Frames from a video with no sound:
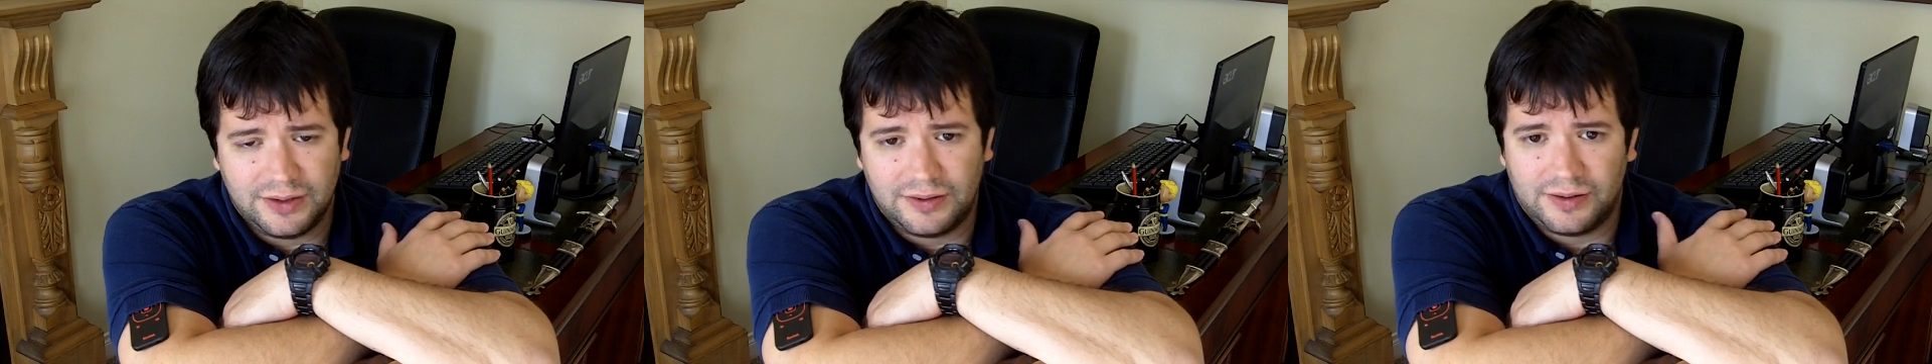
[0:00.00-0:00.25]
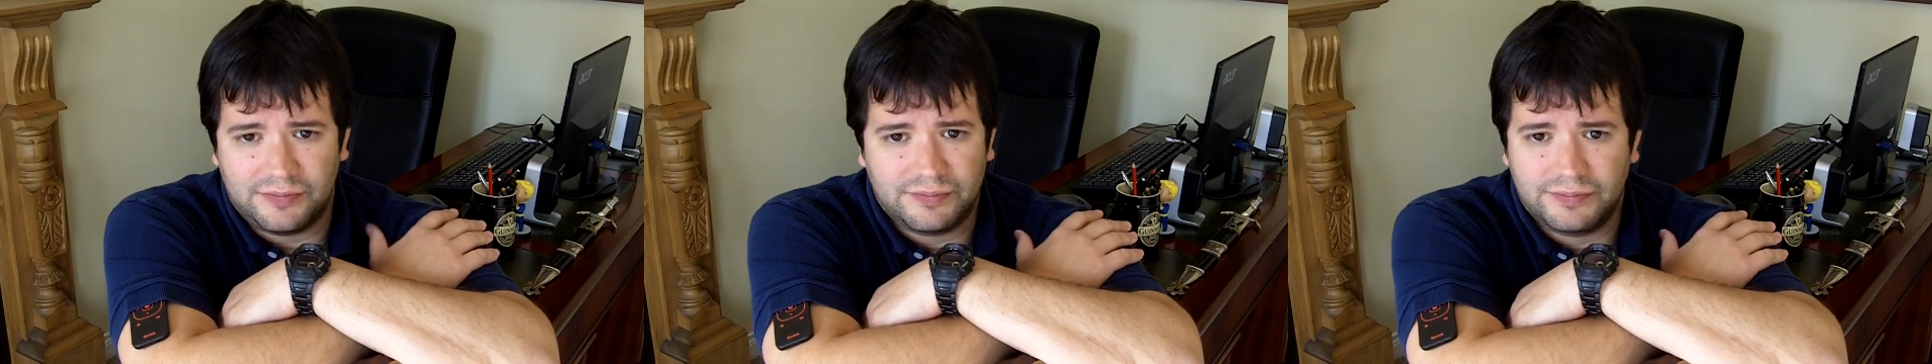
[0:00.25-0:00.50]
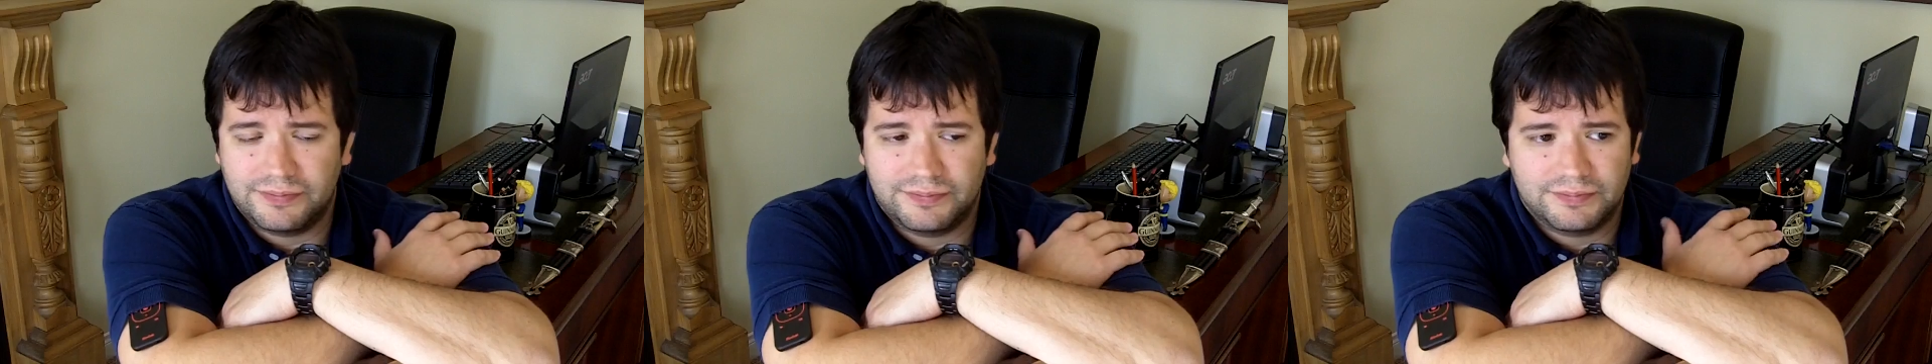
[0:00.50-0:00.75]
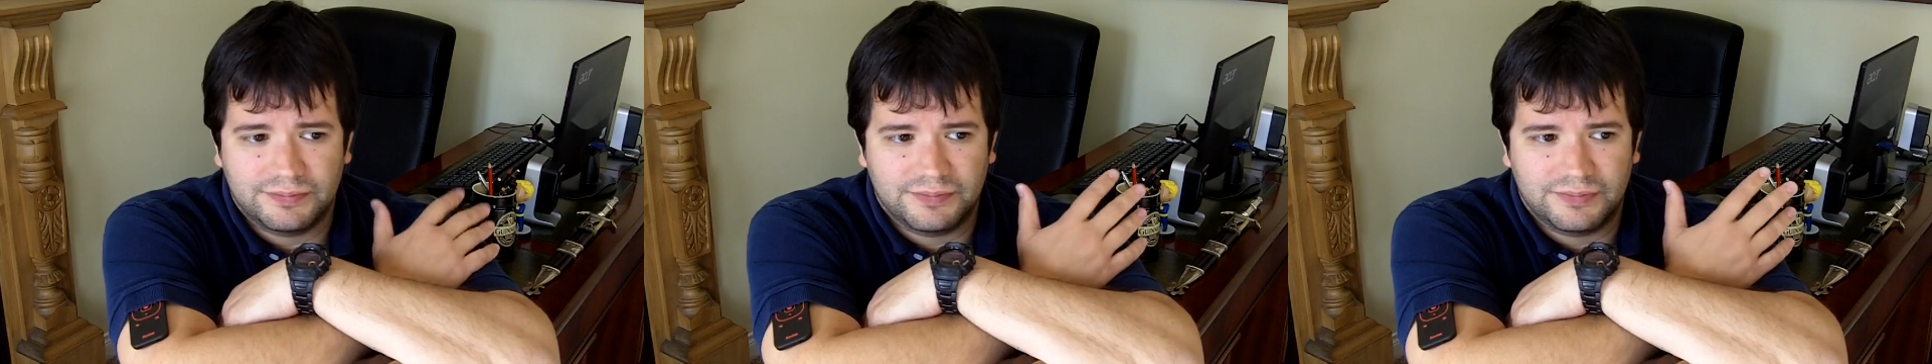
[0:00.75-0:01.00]

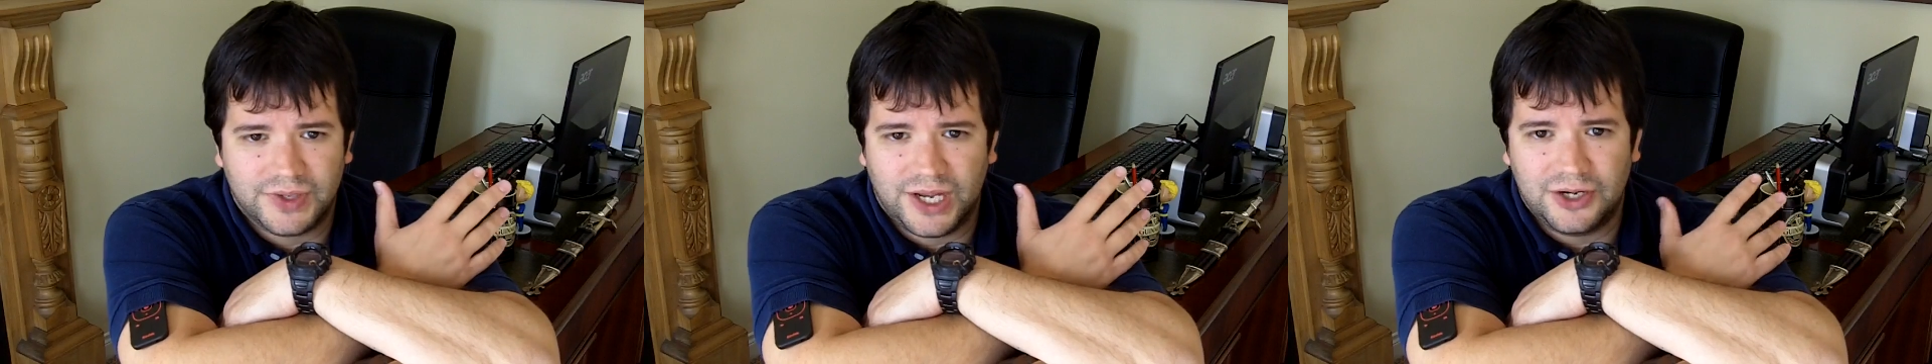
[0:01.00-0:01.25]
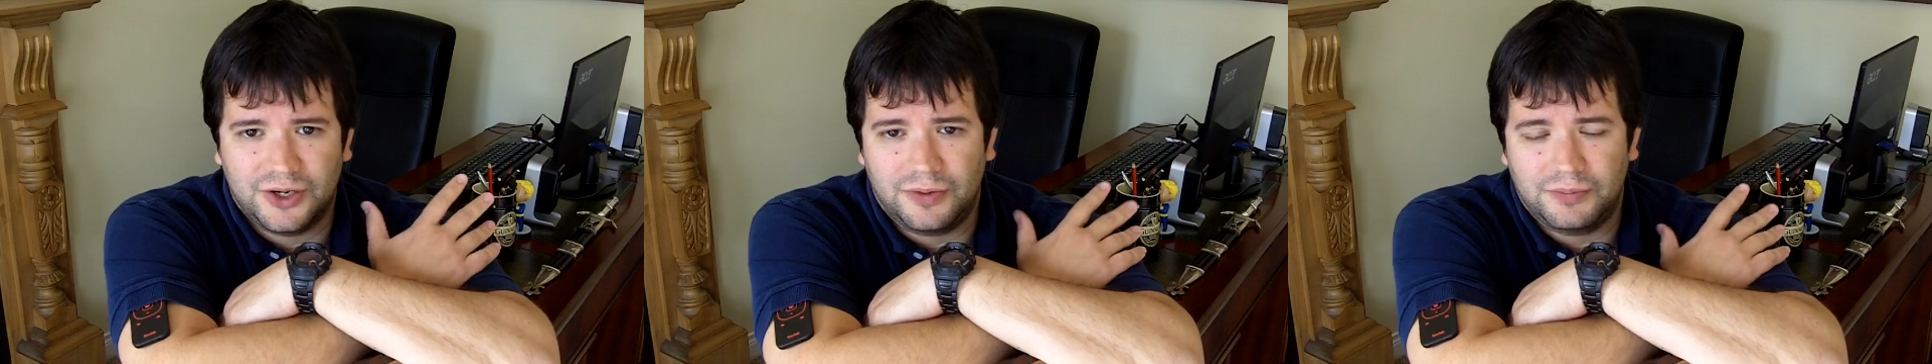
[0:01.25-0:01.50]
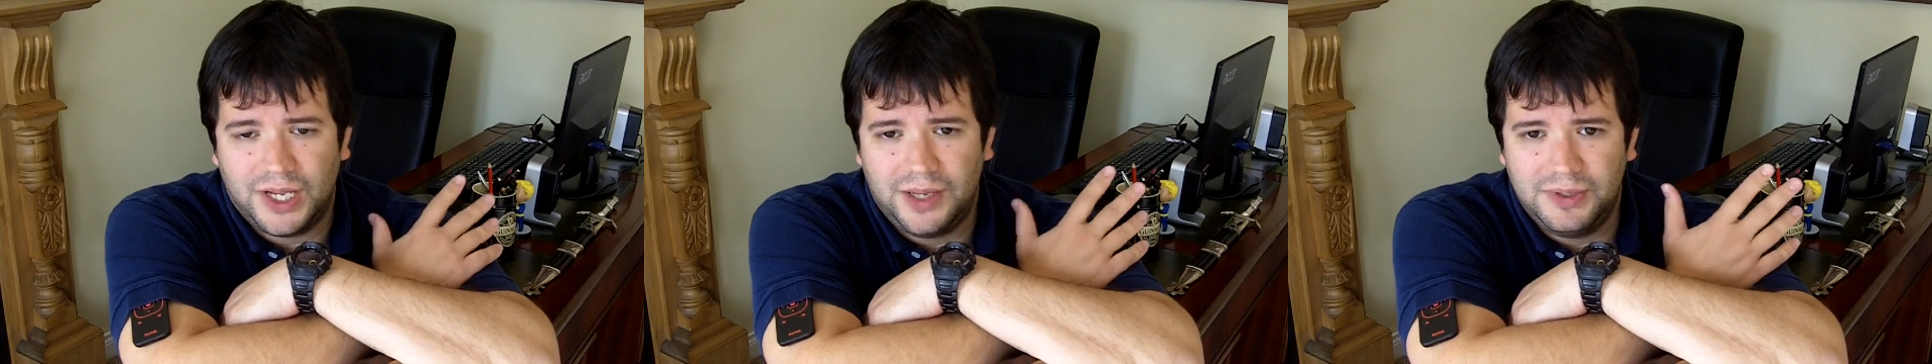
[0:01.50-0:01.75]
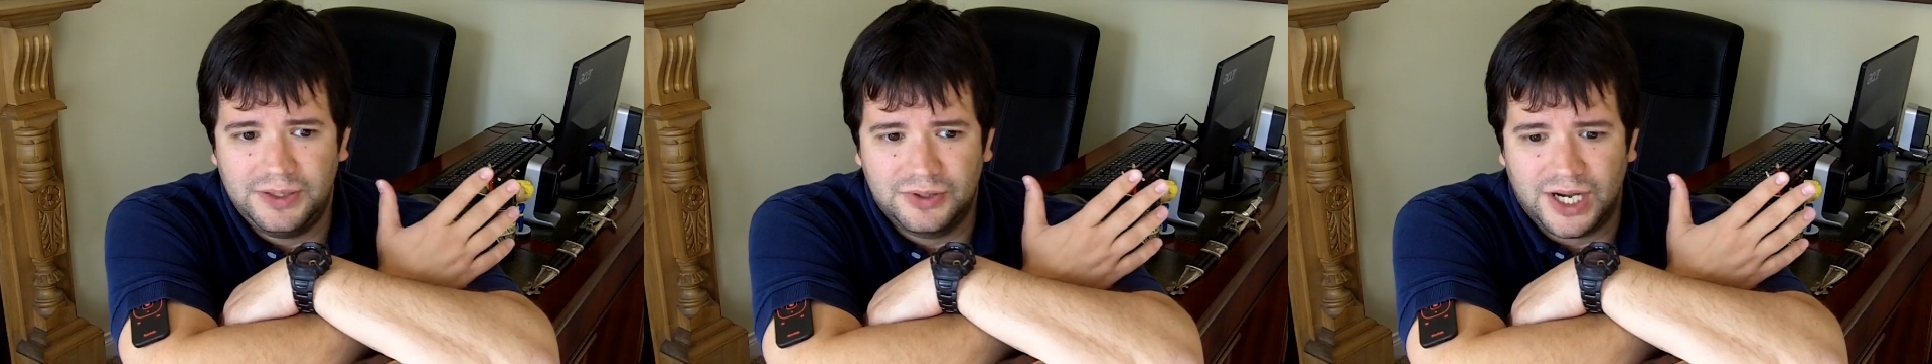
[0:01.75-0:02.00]
I don't know,
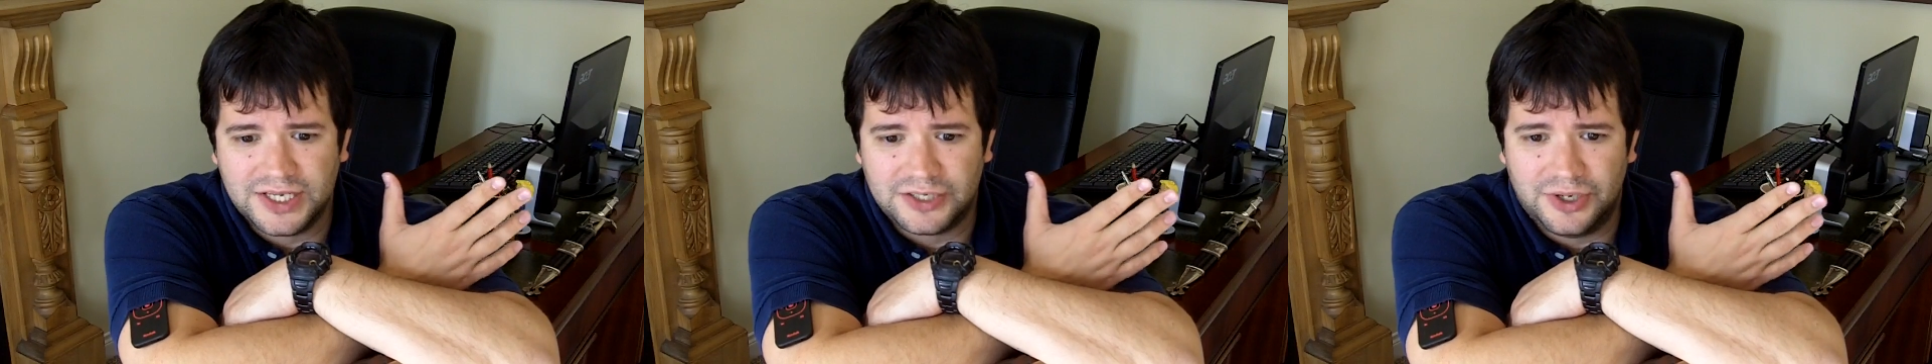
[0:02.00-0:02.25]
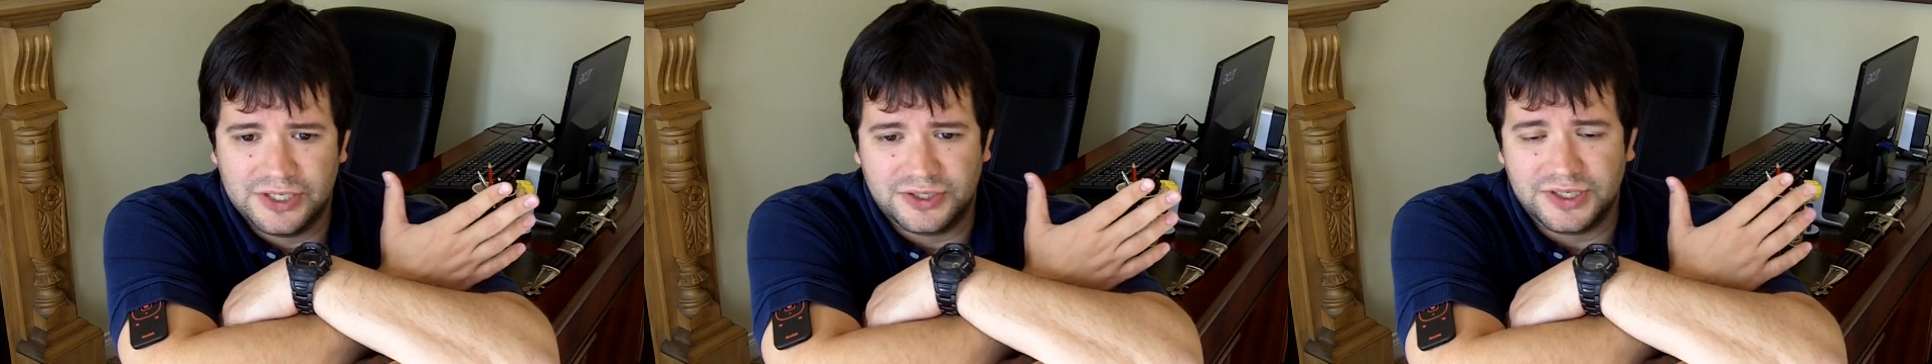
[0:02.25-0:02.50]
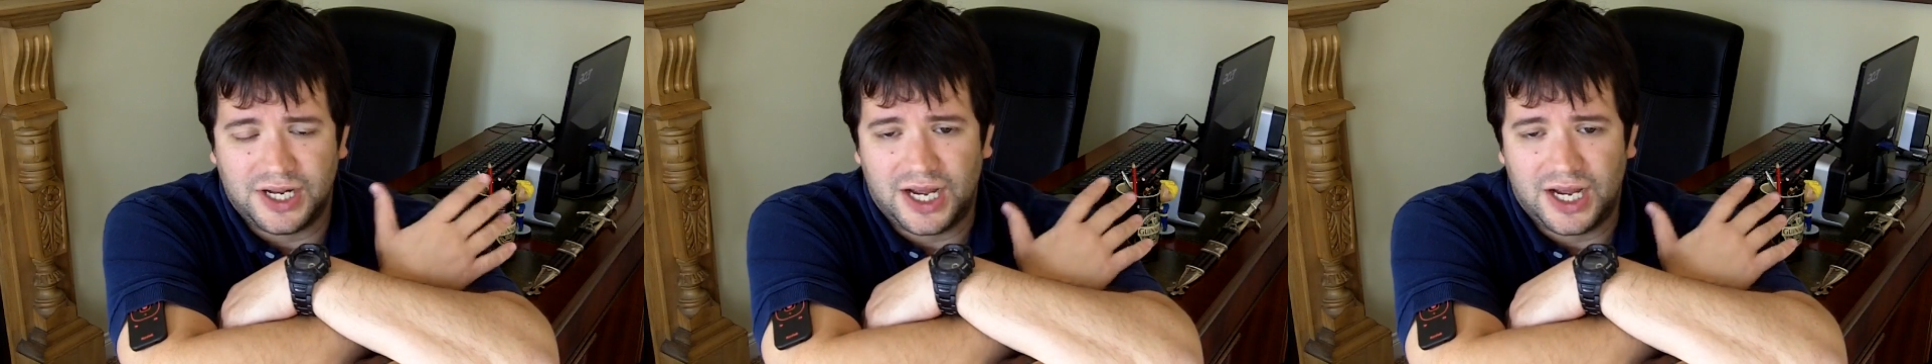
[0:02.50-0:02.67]
maybe you guys are interested.